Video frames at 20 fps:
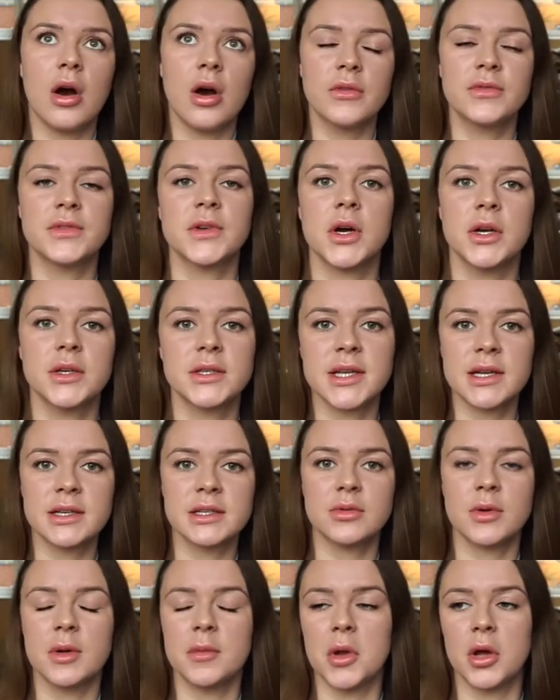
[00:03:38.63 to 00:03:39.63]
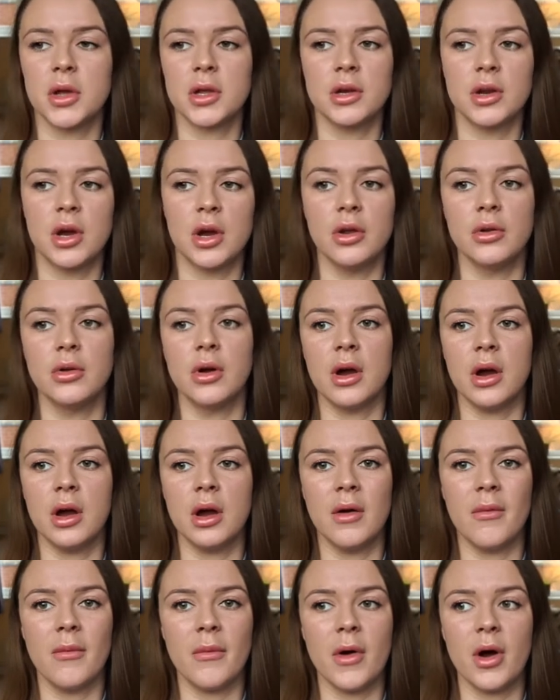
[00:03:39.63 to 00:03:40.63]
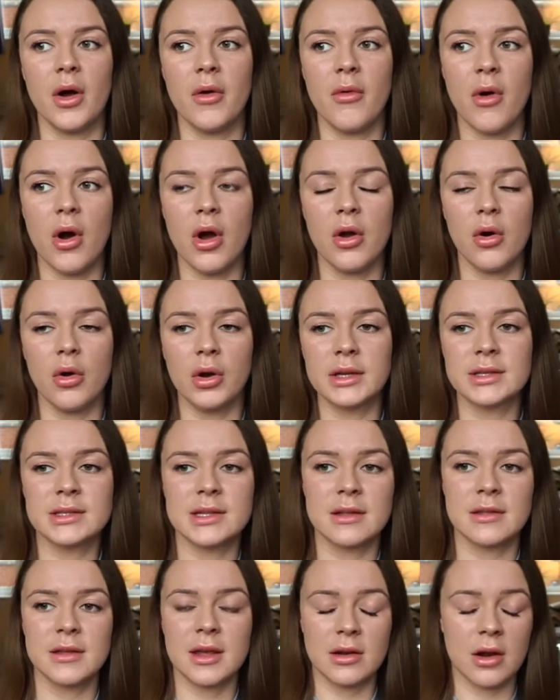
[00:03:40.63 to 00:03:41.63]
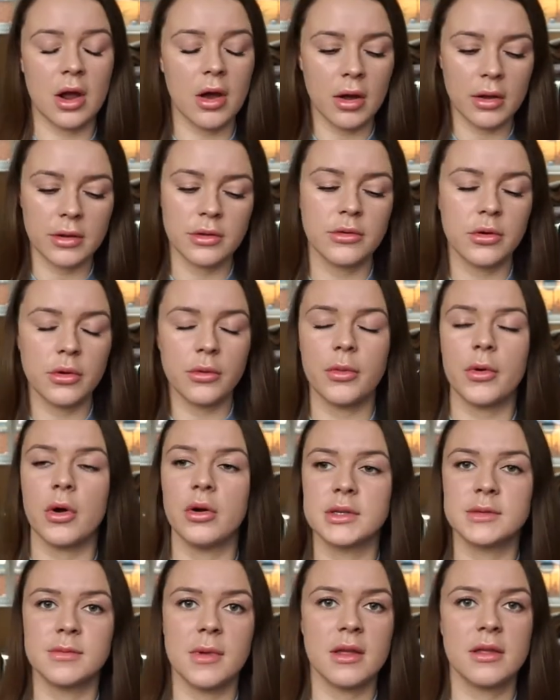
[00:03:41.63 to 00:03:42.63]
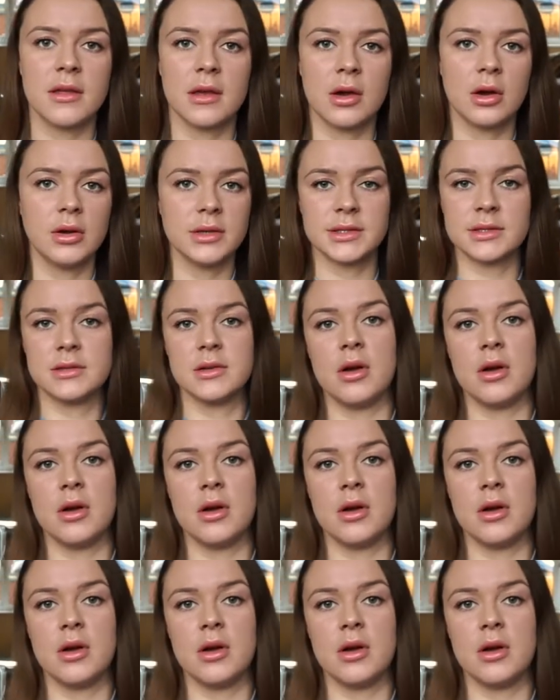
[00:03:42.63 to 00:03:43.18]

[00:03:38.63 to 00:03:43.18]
I've, I said to him, like, you know, I, I honestly think, like, you guys may think I,